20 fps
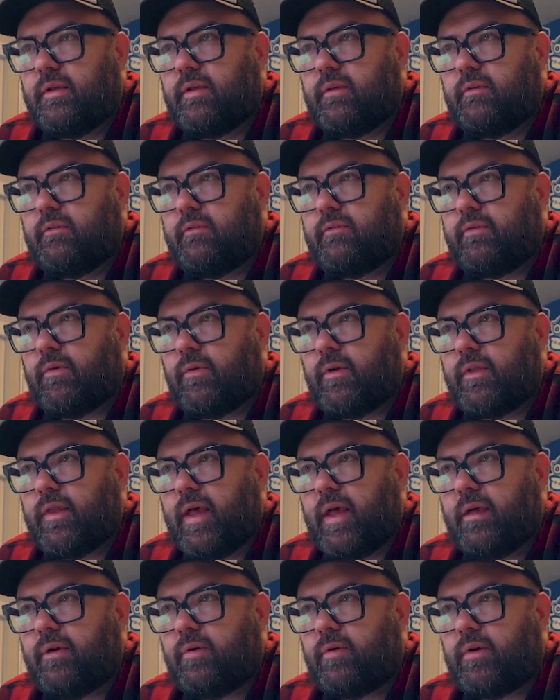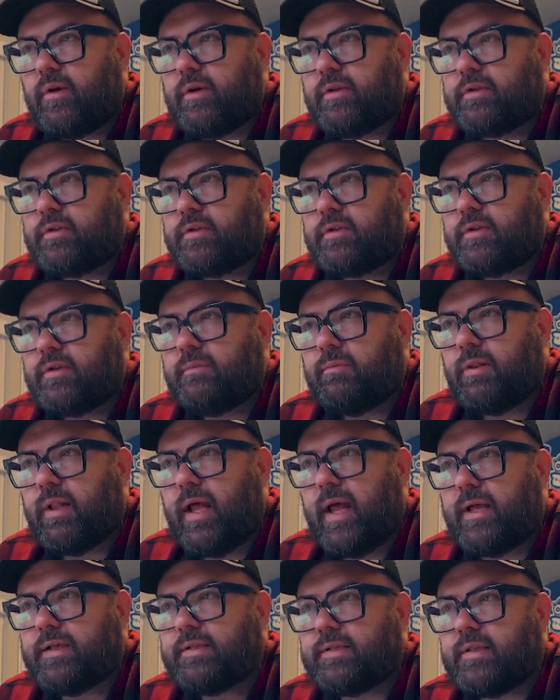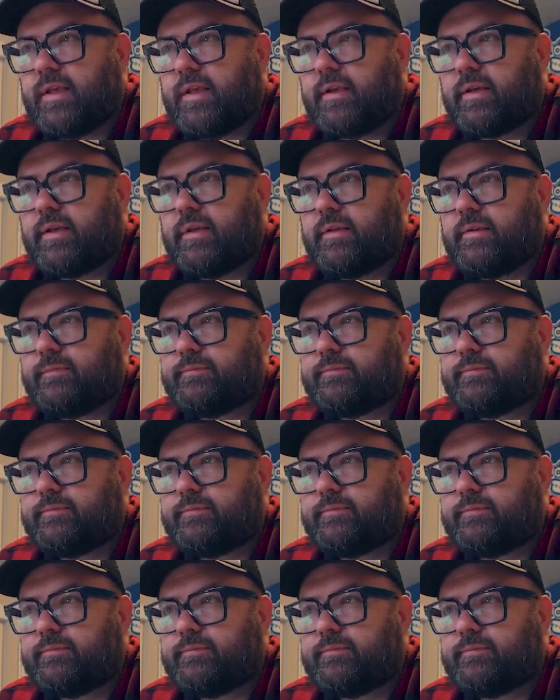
for that orange plastic.